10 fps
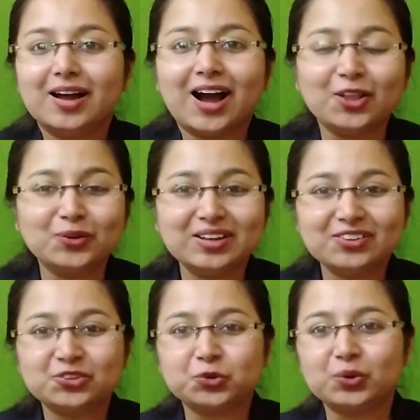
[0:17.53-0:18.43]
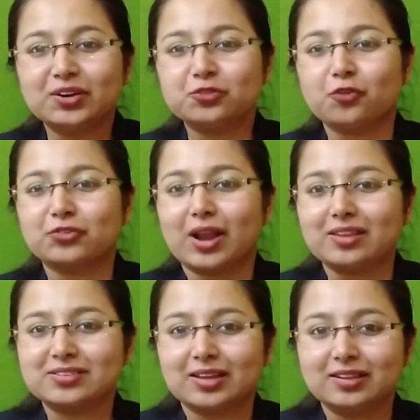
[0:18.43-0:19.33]
Hello dear students of
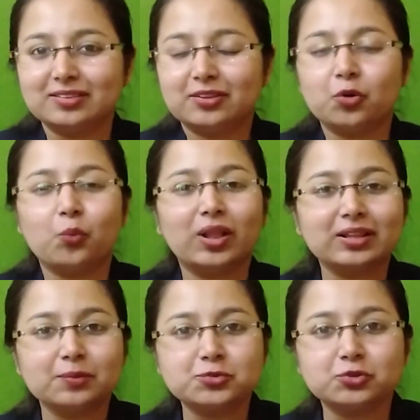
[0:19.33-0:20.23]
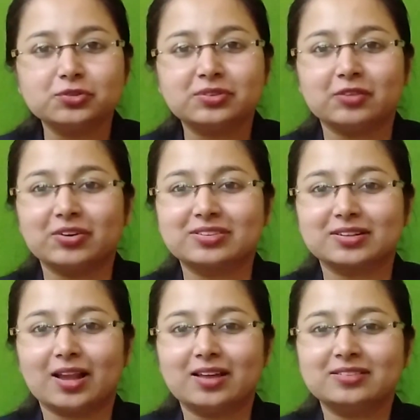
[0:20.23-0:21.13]
class 10th, welcome to civics
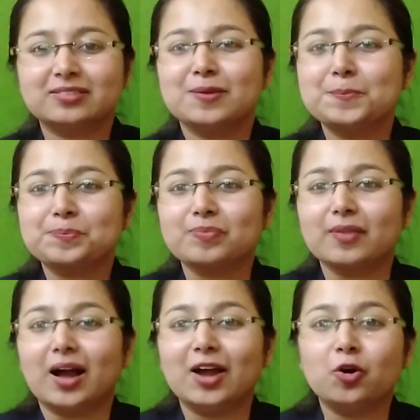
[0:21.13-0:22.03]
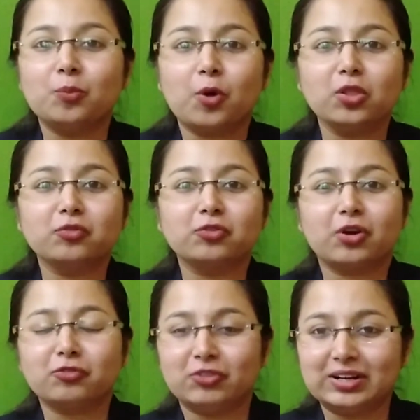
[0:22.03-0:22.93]
class. I hope all of you
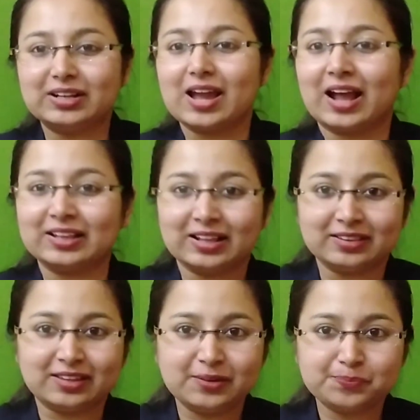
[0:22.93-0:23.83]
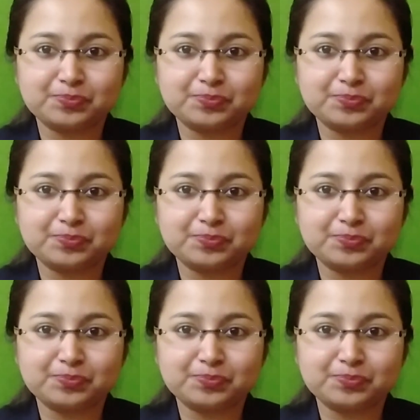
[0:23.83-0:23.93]
are fit and healthy.